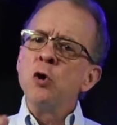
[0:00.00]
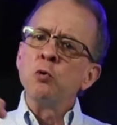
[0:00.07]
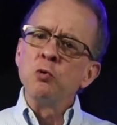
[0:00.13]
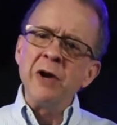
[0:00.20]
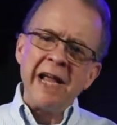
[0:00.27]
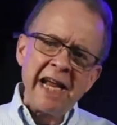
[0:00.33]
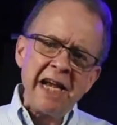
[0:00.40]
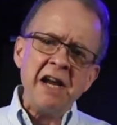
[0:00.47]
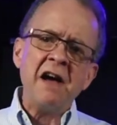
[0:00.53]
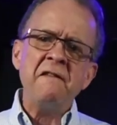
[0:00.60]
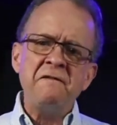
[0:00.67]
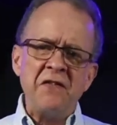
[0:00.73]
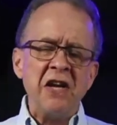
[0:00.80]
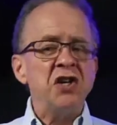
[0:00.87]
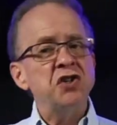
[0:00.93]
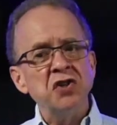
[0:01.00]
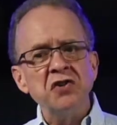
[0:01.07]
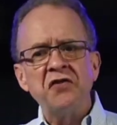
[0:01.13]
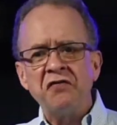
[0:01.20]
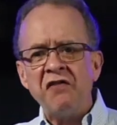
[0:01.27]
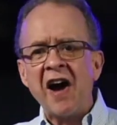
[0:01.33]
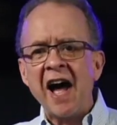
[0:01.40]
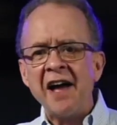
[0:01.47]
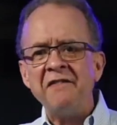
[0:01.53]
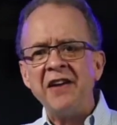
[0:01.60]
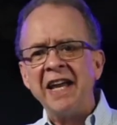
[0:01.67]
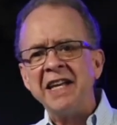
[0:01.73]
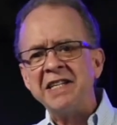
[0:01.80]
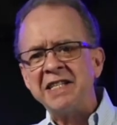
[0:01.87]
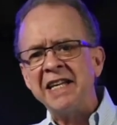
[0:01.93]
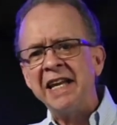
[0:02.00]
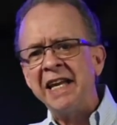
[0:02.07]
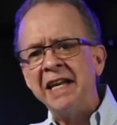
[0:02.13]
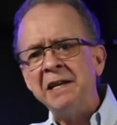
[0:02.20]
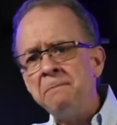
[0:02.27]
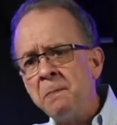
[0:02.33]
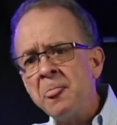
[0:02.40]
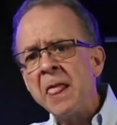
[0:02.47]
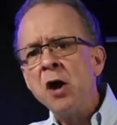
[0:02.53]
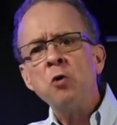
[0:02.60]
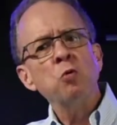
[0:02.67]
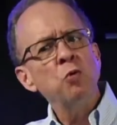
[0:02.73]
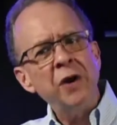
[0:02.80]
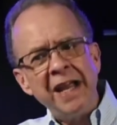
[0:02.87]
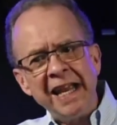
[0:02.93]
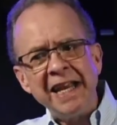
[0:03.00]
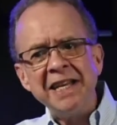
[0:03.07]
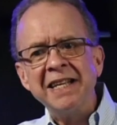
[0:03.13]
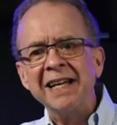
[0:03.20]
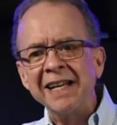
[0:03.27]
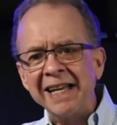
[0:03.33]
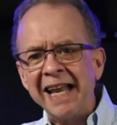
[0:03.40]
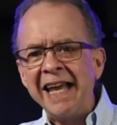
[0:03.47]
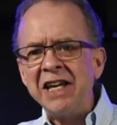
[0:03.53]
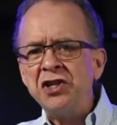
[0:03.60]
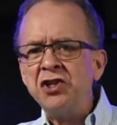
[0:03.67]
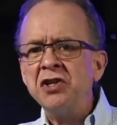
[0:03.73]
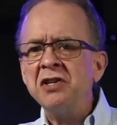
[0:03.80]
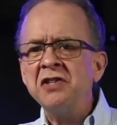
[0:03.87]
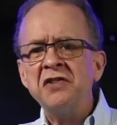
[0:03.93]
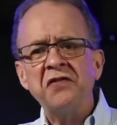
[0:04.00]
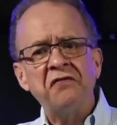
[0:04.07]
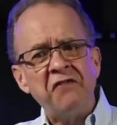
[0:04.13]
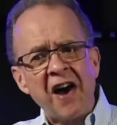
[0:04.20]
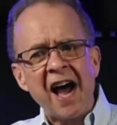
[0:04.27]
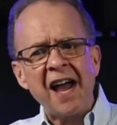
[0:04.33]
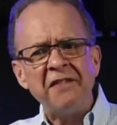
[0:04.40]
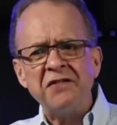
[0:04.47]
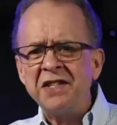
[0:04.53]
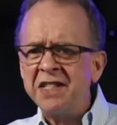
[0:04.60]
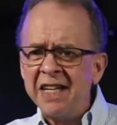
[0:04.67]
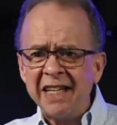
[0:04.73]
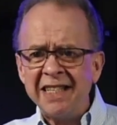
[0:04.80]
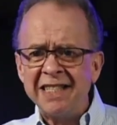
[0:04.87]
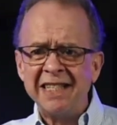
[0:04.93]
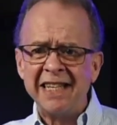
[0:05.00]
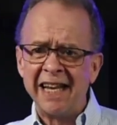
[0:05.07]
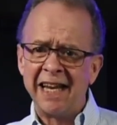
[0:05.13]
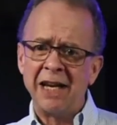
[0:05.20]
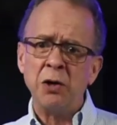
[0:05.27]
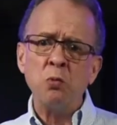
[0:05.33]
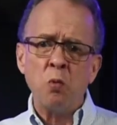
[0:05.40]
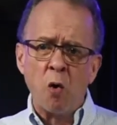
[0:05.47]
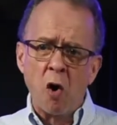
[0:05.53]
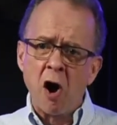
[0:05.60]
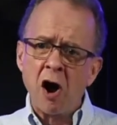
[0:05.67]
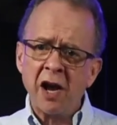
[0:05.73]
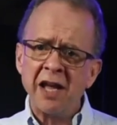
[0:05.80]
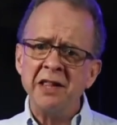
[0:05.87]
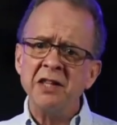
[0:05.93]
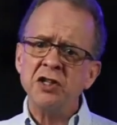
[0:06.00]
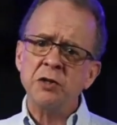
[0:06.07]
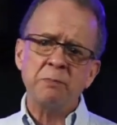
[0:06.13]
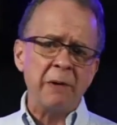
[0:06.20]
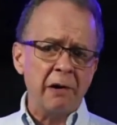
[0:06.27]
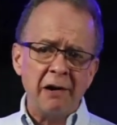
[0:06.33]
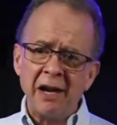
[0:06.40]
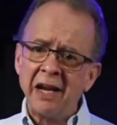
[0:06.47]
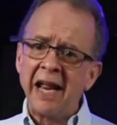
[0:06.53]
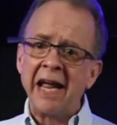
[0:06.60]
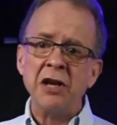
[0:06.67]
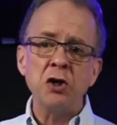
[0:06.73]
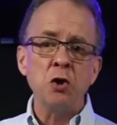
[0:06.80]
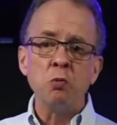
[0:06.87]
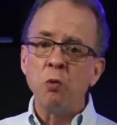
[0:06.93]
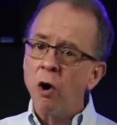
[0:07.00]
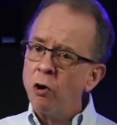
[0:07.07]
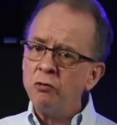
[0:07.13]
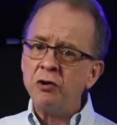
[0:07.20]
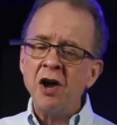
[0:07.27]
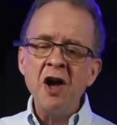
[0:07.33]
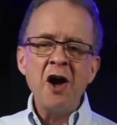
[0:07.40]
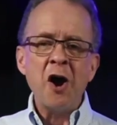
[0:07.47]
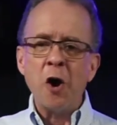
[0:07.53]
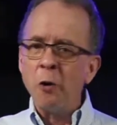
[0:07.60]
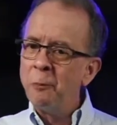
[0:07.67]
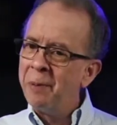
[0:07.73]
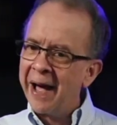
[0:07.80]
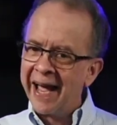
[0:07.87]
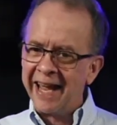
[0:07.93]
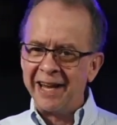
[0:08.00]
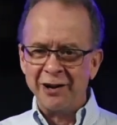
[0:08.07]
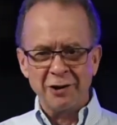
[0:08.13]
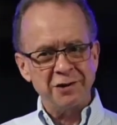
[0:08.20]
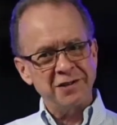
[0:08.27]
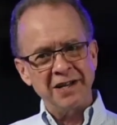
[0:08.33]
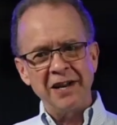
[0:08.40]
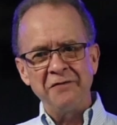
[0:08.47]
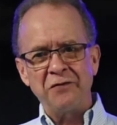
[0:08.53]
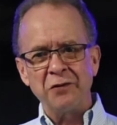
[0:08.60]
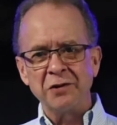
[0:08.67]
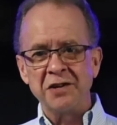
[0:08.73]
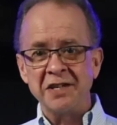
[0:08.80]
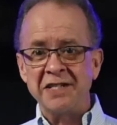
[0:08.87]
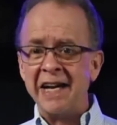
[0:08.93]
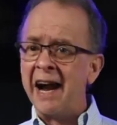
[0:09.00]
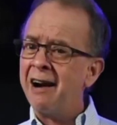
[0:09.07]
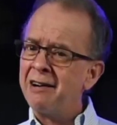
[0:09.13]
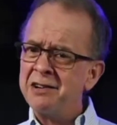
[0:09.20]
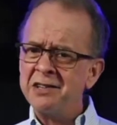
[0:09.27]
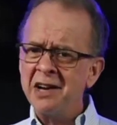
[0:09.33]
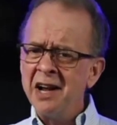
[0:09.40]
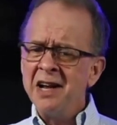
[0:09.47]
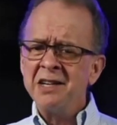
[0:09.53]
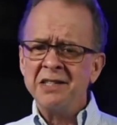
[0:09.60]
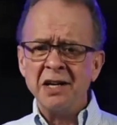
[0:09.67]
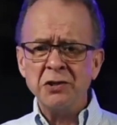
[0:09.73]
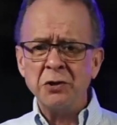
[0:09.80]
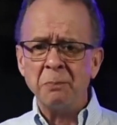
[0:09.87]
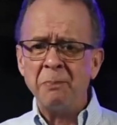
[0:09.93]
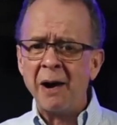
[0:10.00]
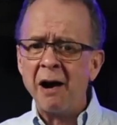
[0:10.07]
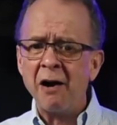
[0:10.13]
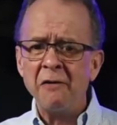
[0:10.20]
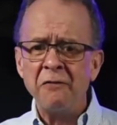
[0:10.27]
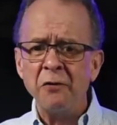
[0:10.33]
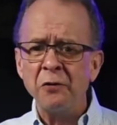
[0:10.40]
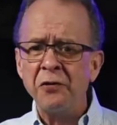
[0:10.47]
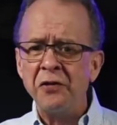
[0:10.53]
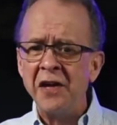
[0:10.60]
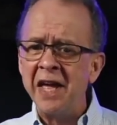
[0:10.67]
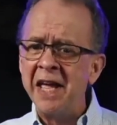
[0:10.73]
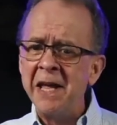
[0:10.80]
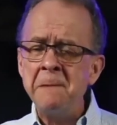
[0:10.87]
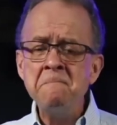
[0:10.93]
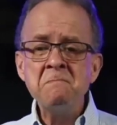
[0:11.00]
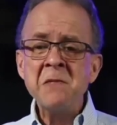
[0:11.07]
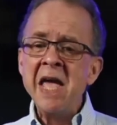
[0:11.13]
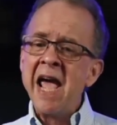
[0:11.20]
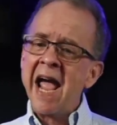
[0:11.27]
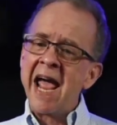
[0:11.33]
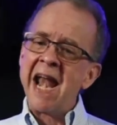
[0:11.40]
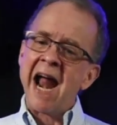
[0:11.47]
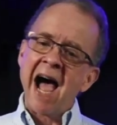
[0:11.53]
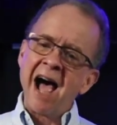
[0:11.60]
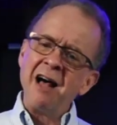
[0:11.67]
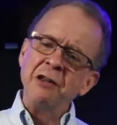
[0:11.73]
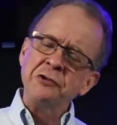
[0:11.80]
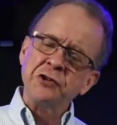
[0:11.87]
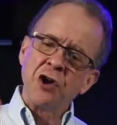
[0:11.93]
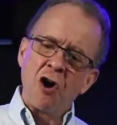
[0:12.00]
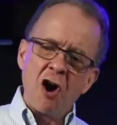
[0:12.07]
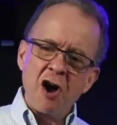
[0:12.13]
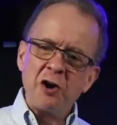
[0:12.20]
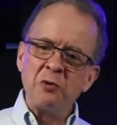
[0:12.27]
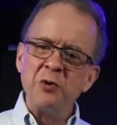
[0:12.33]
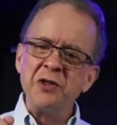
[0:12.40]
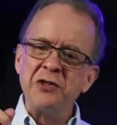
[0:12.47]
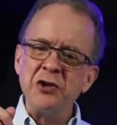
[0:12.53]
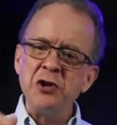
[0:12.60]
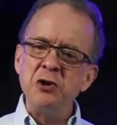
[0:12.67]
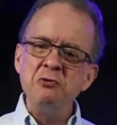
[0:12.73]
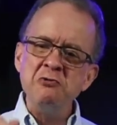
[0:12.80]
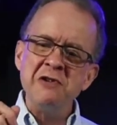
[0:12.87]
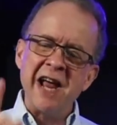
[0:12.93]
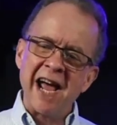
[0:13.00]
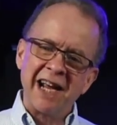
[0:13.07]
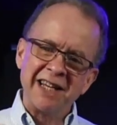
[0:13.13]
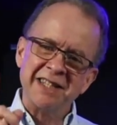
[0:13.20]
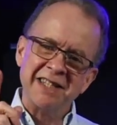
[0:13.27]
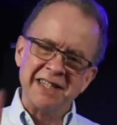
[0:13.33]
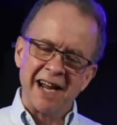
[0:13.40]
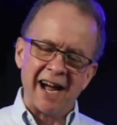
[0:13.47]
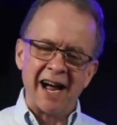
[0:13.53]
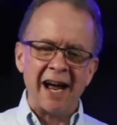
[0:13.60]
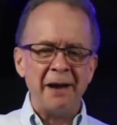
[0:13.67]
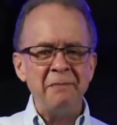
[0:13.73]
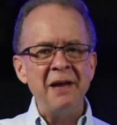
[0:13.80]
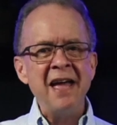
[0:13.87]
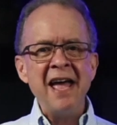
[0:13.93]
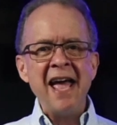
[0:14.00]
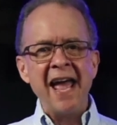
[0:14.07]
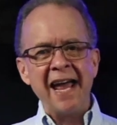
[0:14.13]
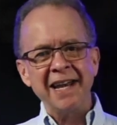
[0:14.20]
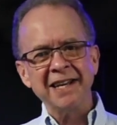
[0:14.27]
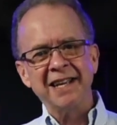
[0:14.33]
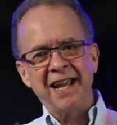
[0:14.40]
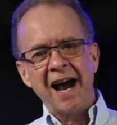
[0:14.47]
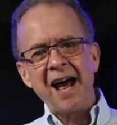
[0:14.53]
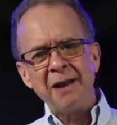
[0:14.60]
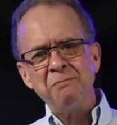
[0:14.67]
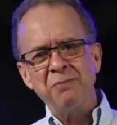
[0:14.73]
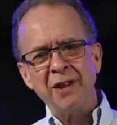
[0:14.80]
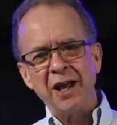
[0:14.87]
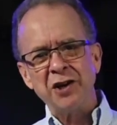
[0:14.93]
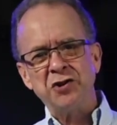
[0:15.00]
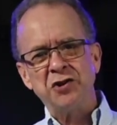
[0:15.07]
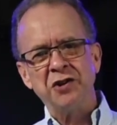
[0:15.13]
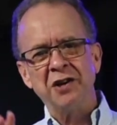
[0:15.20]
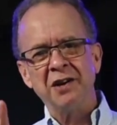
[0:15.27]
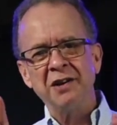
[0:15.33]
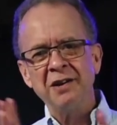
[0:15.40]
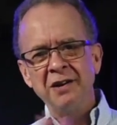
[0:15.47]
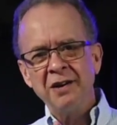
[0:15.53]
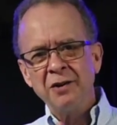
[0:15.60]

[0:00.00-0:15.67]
Read Ephesians five eighteen, read Galatians five sixteen, walk in the Spirit and you won't obey your sinful desires. Such a powerful thing. And I'll talk with you next time, and God bless you